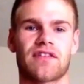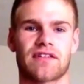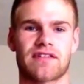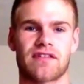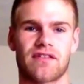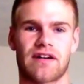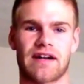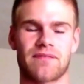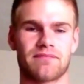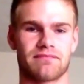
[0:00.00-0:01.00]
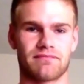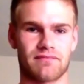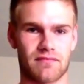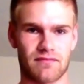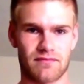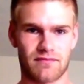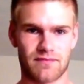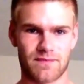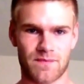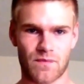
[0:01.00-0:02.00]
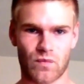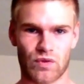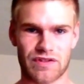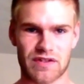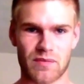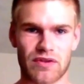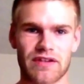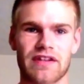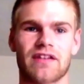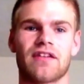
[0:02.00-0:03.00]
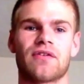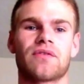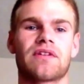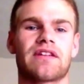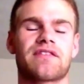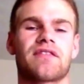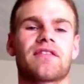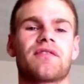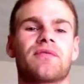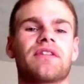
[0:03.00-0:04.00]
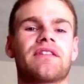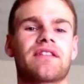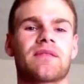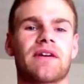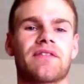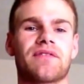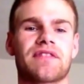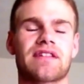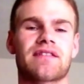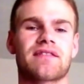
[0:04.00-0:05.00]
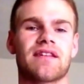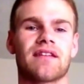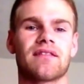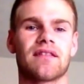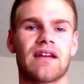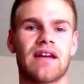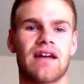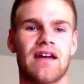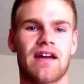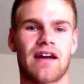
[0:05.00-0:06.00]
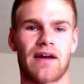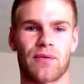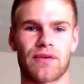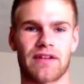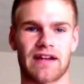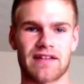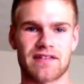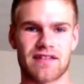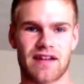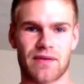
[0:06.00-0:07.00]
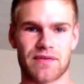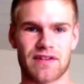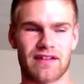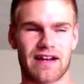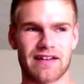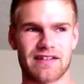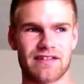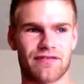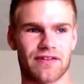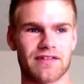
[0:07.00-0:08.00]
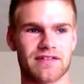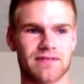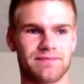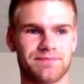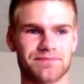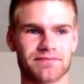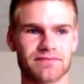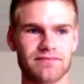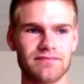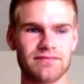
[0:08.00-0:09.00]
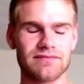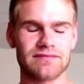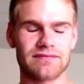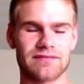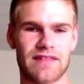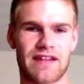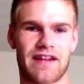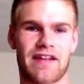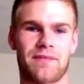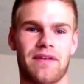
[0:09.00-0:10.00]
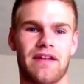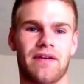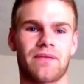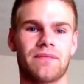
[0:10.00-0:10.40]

until I was completely alone and started to really think about those things that I realized that I was a lot different than I am now.